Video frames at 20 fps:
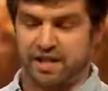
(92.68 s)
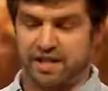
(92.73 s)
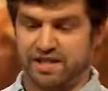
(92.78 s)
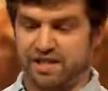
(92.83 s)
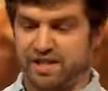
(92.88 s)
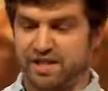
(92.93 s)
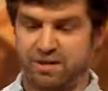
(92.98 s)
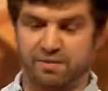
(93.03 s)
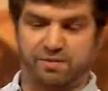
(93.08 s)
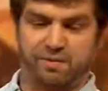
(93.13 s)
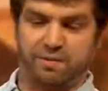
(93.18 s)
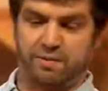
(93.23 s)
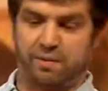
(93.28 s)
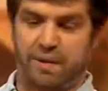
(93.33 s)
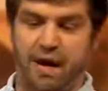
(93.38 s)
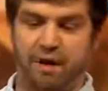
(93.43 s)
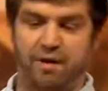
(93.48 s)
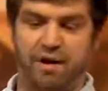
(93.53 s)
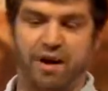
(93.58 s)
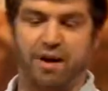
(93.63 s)
in Islington. There's
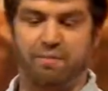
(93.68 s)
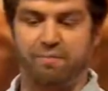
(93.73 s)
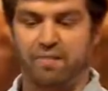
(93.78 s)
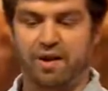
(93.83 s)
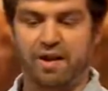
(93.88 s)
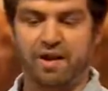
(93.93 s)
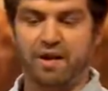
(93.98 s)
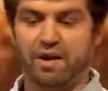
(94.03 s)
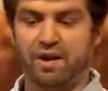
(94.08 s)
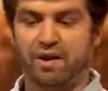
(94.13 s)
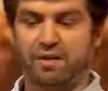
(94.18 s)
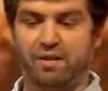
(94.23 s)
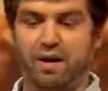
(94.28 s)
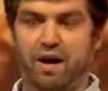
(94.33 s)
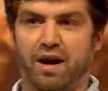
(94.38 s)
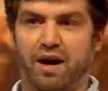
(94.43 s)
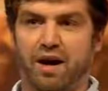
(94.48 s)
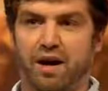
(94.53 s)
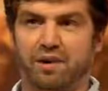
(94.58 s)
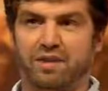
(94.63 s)
about
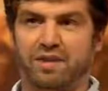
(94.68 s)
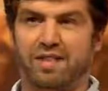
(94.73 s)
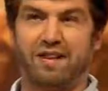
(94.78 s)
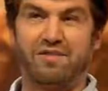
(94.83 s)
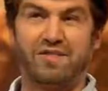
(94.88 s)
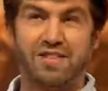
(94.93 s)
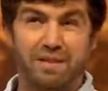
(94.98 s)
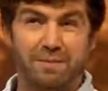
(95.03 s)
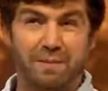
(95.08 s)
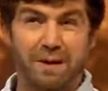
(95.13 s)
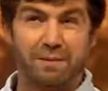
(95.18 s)
70